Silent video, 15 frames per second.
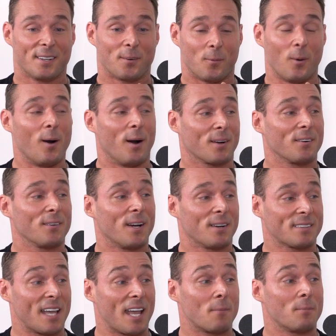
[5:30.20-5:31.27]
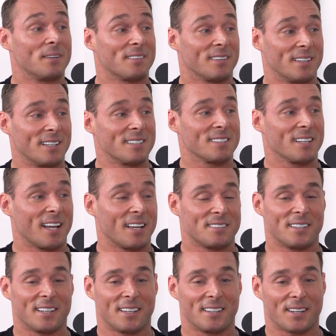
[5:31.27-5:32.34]
walk around campus in East
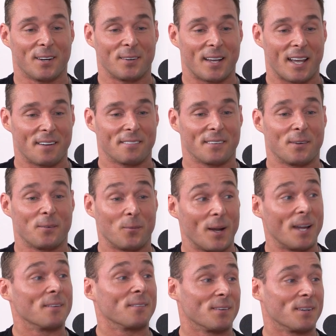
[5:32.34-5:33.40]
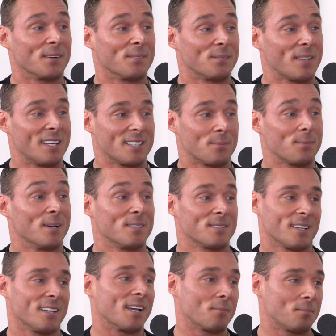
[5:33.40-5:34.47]
Lansing and go to every weight room as
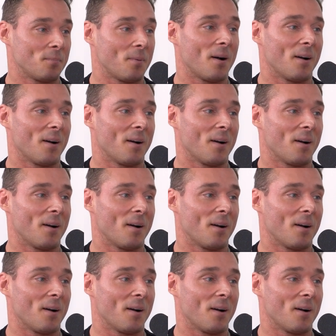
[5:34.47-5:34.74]
opposed to like bars.